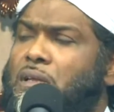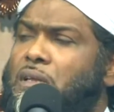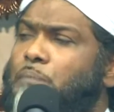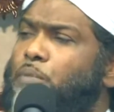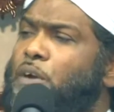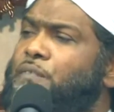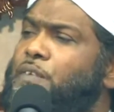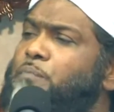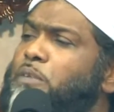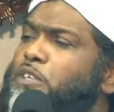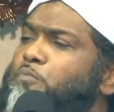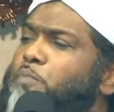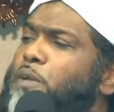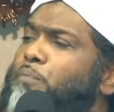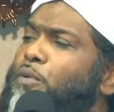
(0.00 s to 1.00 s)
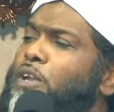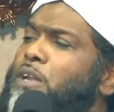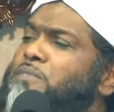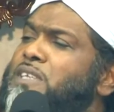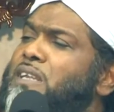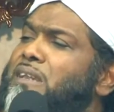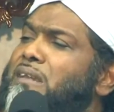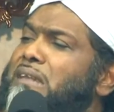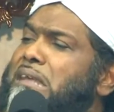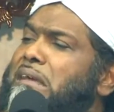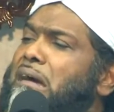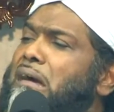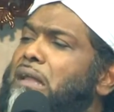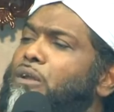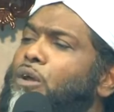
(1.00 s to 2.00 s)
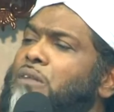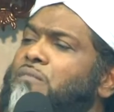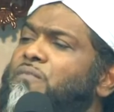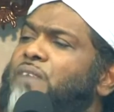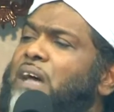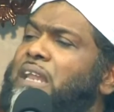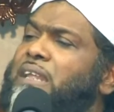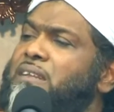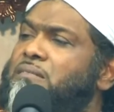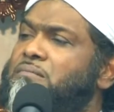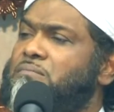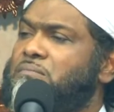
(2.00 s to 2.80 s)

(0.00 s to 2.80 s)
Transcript: The Prophet, peace be upon him, said, nikah not valid.